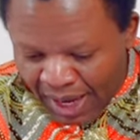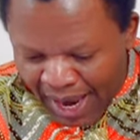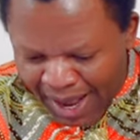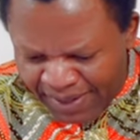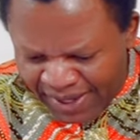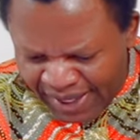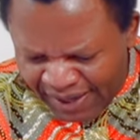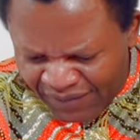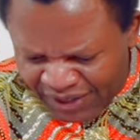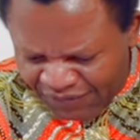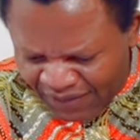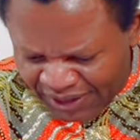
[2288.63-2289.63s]
I believe
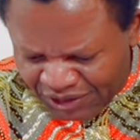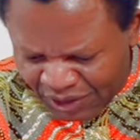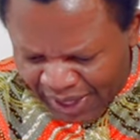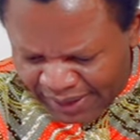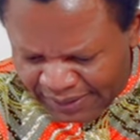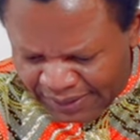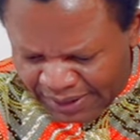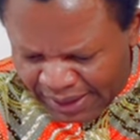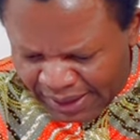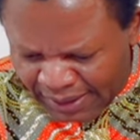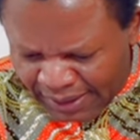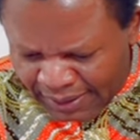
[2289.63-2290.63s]
it's verse
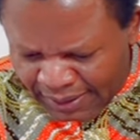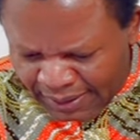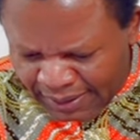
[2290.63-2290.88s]
19.